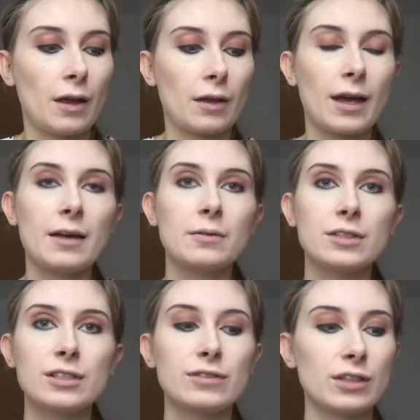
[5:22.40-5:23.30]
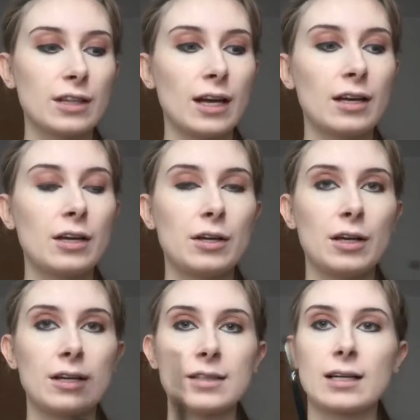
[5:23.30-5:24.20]
Okay, once you've done that,
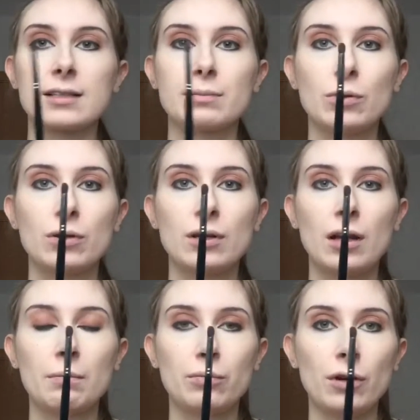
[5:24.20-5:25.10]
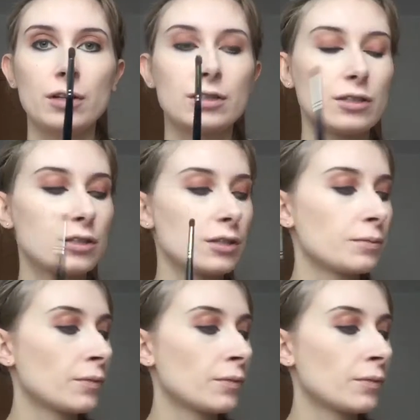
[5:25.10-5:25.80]
you can take a small brush